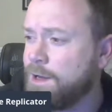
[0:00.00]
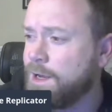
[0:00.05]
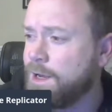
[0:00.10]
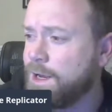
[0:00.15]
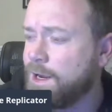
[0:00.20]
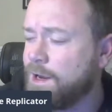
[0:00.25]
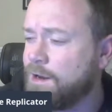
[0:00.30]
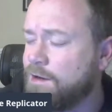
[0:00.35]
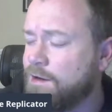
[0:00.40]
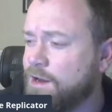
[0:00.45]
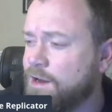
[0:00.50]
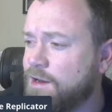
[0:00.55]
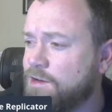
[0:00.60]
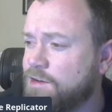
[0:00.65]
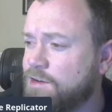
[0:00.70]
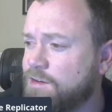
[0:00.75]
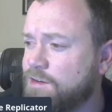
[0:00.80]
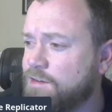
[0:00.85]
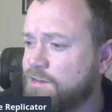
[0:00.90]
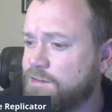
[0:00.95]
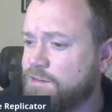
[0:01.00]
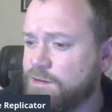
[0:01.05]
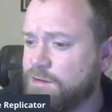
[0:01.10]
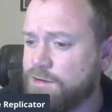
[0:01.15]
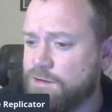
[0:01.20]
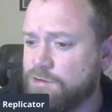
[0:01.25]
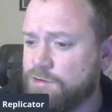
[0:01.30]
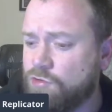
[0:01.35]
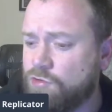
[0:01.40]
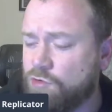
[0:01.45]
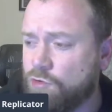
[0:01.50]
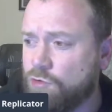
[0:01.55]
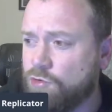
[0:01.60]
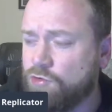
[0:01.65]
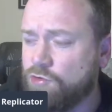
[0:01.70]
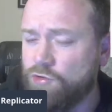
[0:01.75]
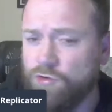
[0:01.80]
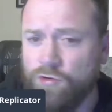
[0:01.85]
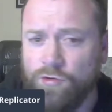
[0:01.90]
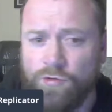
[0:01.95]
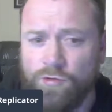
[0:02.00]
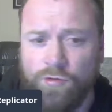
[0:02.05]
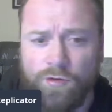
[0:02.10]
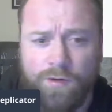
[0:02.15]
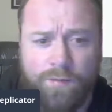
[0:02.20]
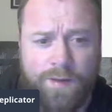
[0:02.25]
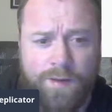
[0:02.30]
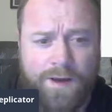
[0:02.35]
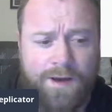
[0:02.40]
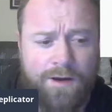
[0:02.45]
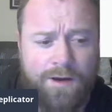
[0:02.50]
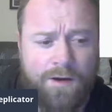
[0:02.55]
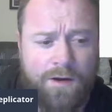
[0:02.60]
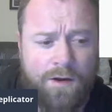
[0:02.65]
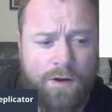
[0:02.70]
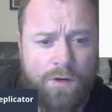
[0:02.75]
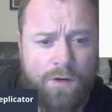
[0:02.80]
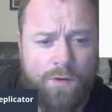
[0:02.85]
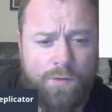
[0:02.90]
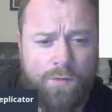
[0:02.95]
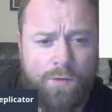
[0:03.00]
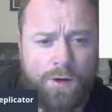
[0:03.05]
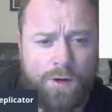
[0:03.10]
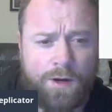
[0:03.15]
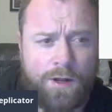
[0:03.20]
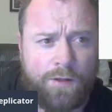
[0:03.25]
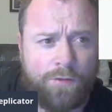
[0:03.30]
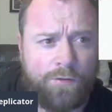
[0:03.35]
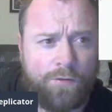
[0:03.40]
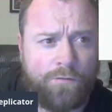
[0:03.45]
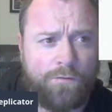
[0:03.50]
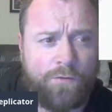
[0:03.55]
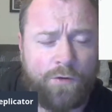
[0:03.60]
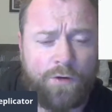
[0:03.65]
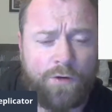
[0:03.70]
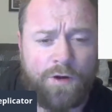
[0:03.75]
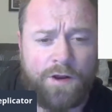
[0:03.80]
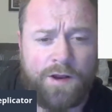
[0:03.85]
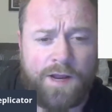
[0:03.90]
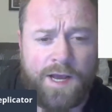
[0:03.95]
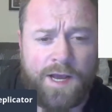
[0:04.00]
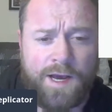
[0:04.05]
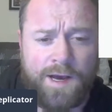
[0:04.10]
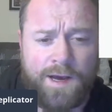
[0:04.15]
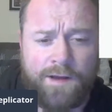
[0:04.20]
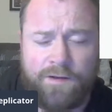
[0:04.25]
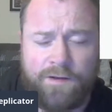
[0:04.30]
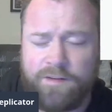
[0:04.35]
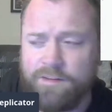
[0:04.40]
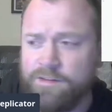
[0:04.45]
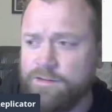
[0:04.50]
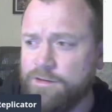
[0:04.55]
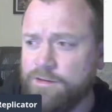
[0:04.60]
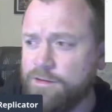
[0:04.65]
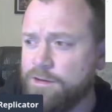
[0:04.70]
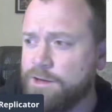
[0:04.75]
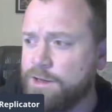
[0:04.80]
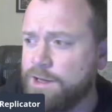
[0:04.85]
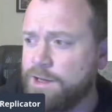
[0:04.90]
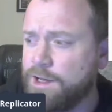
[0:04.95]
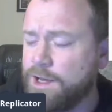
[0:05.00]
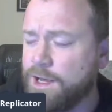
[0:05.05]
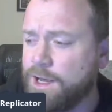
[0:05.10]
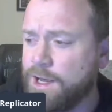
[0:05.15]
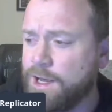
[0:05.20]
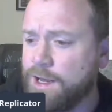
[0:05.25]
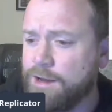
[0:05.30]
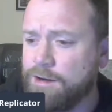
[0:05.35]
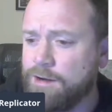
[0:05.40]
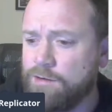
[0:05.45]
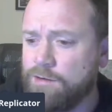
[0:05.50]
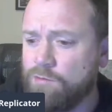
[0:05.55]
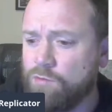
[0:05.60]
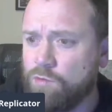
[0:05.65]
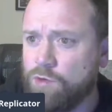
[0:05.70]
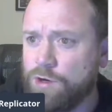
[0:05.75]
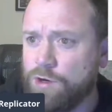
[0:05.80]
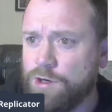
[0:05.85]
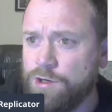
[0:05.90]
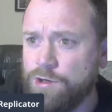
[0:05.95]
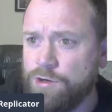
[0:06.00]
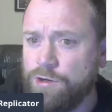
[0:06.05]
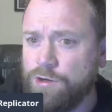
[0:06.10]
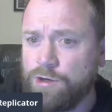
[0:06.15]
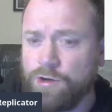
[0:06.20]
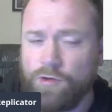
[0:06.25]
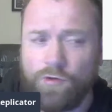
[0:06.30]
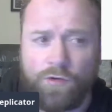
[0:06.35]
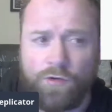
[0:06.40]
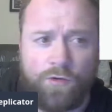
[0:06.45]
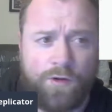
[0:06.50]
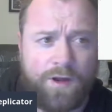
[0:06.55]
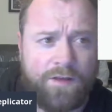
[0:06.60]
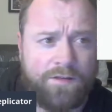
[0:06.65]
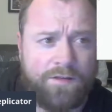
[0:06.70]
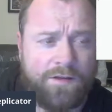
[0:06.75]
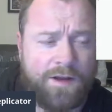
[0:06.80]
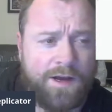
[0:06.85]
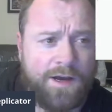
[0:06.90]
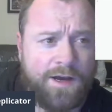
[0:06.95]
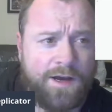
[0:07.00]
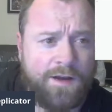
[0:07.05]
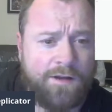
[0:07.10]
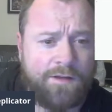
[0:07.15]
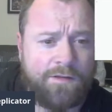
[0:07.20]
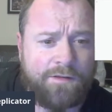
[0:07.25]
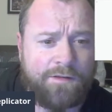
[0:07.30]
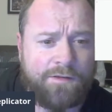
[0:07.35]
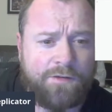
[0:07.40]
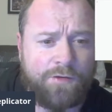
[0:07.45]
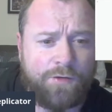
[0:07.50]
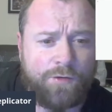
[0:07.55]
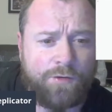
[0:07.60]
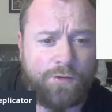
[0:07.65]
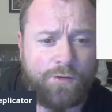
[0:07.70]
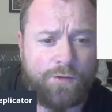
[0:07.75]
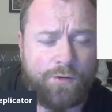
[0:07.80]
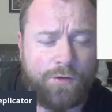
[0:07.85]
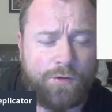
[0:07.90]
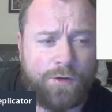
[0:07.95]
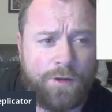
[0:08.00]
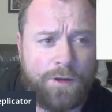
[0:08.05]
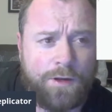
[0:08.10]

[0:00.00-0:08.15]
and just talk to you about what I look for in an artist and what you can do as an artist to,